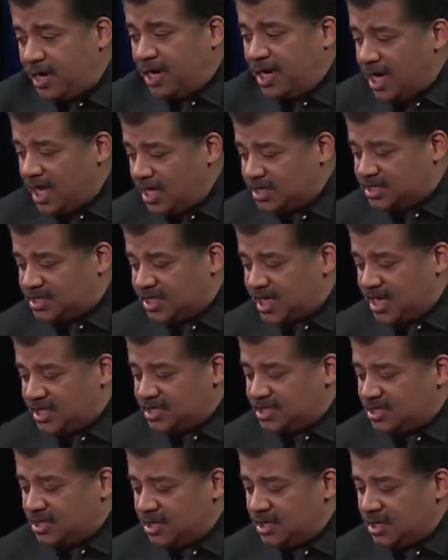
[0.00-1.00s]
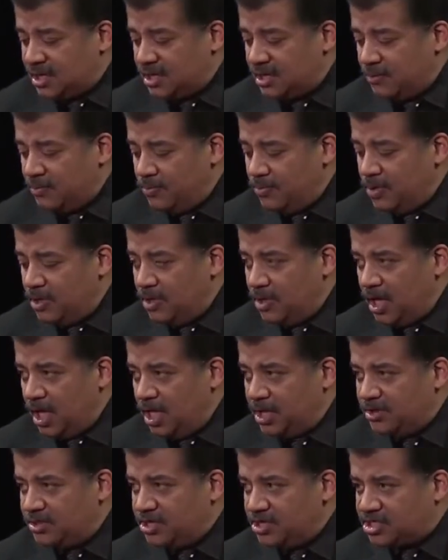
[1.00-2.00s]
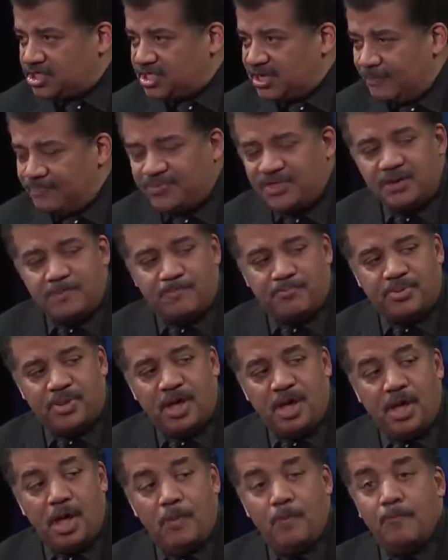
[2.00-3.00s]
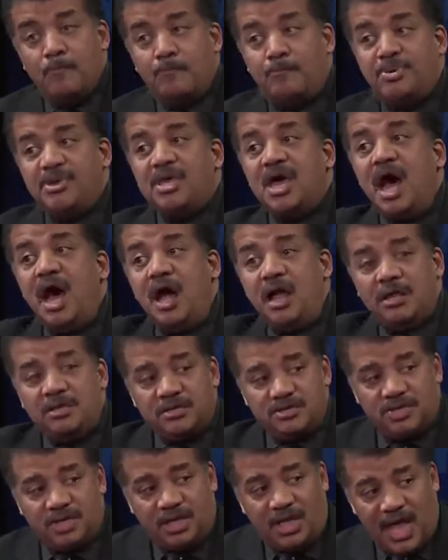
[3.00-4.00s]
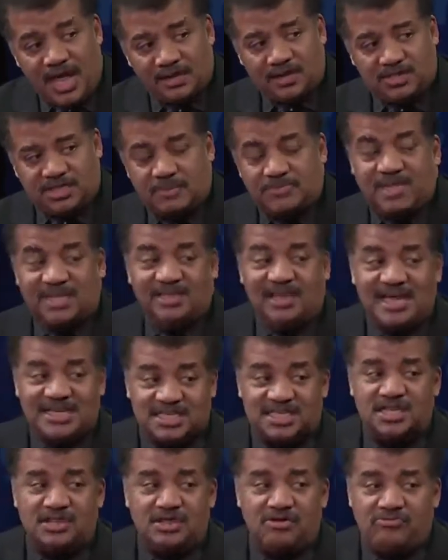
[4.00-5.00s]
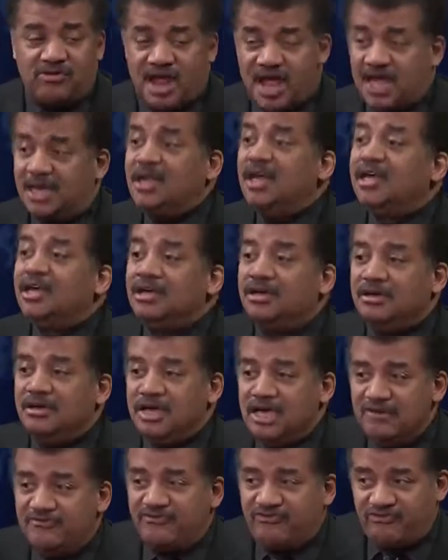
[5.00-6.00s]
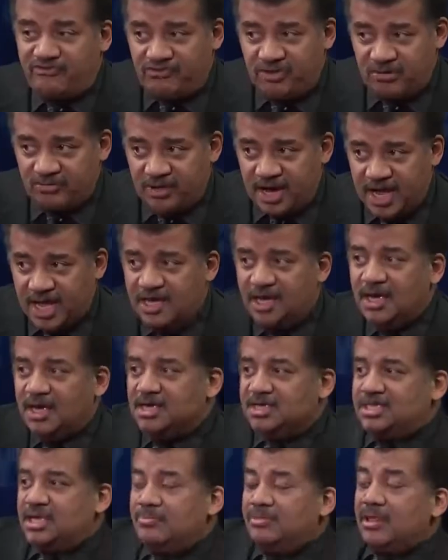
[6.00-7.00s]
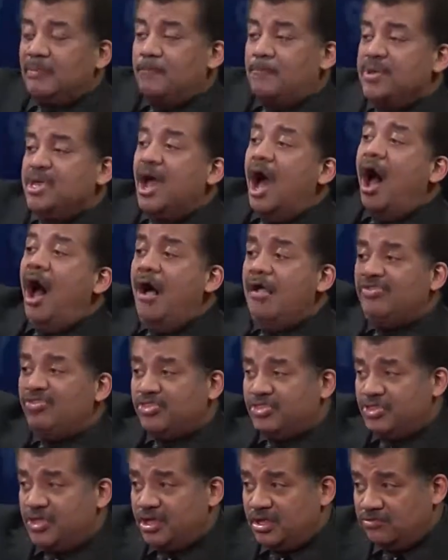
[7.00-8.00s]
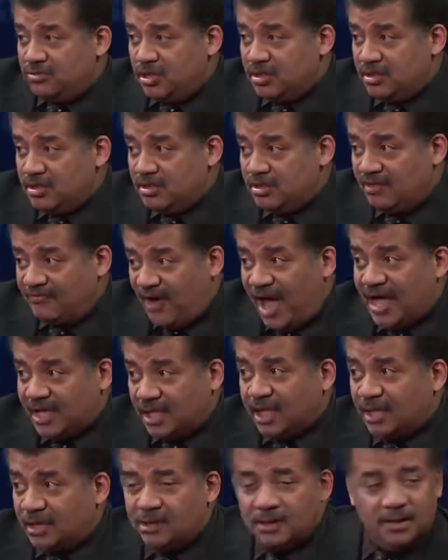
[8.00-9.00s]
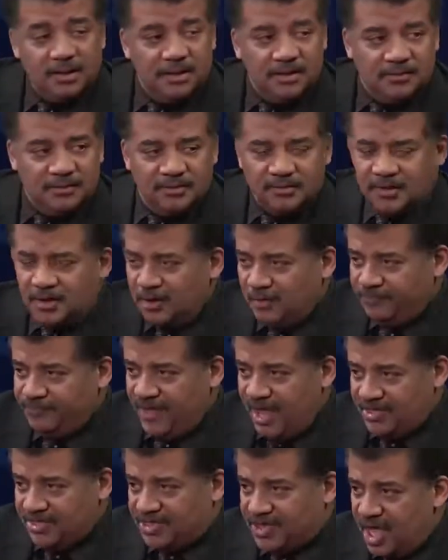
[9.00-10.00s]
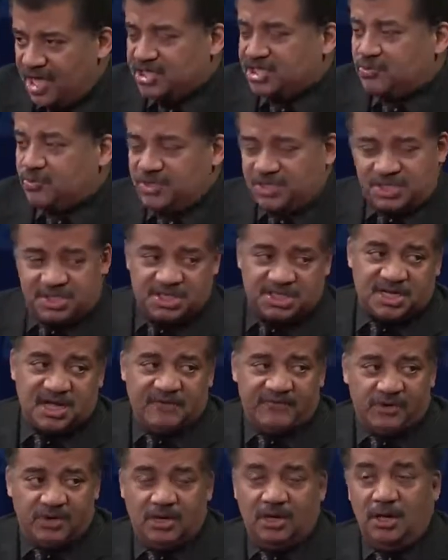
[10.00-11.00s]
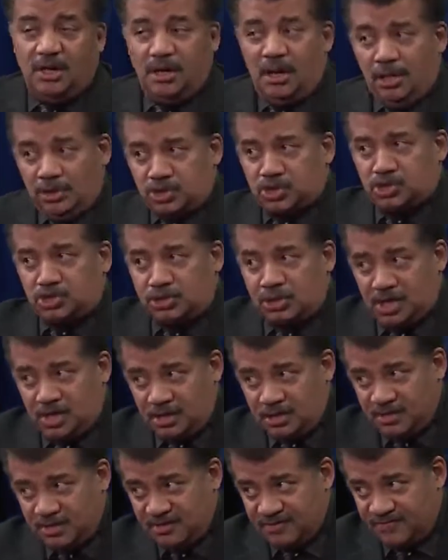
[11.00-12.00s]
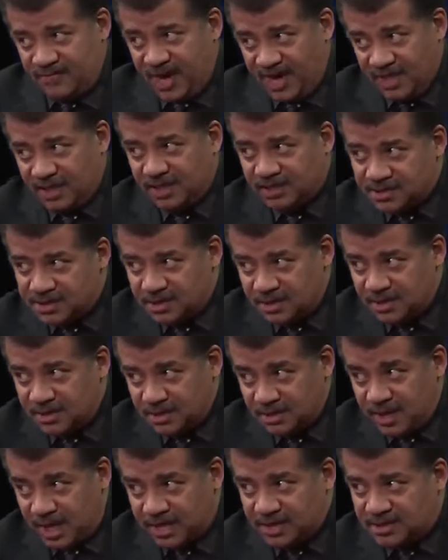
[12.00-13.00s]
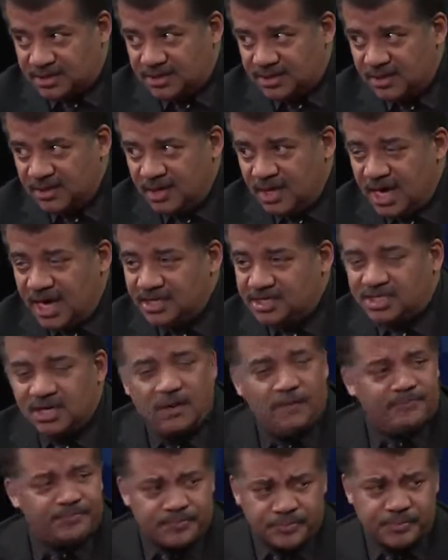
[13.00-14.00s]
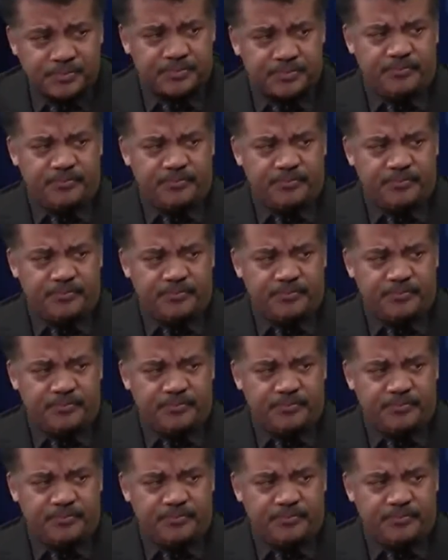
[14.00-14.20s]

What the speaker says: Right, and says, there's something beyond the light. There's something less than the red, infrared, something beyond the violet. And thus was discovered ultraviolet light. And so